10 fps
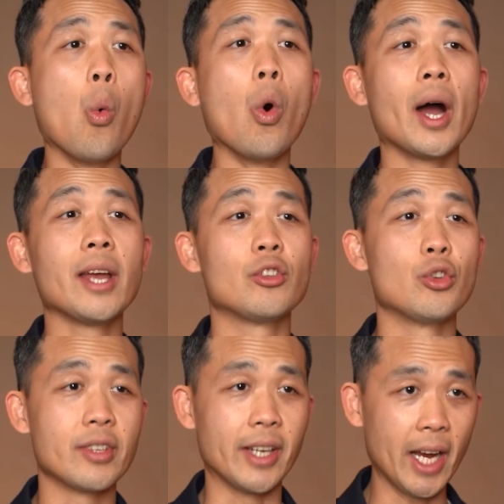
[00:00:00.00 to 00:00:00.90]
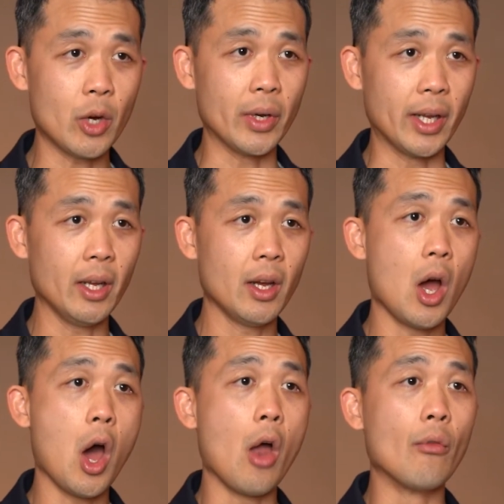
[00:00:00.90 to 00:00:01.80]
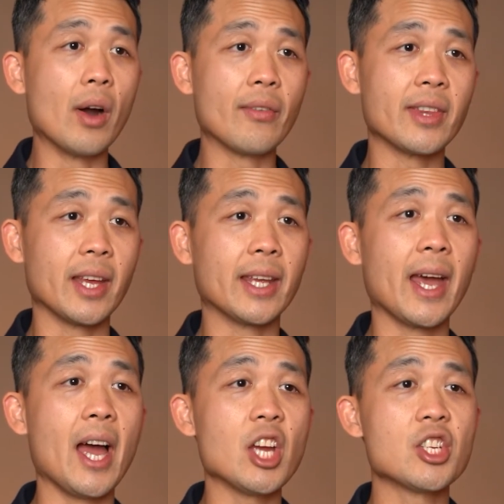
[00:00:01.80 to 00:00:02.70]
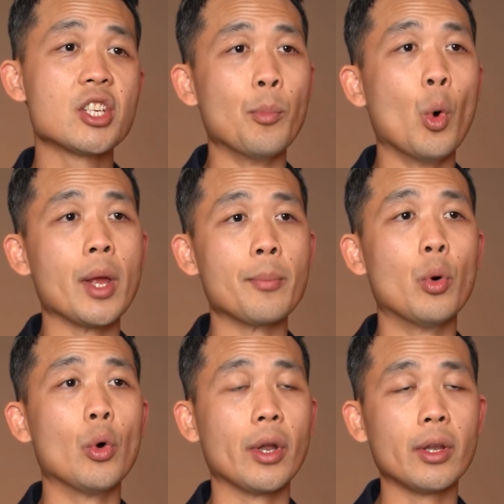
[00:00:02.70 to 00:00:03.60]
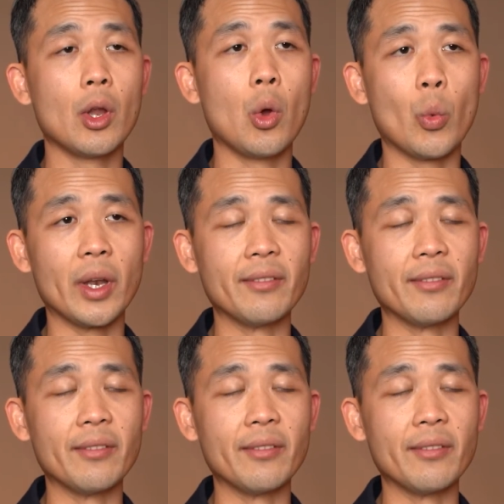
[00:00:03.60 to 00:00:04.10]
Why is using equity rather than cash more important when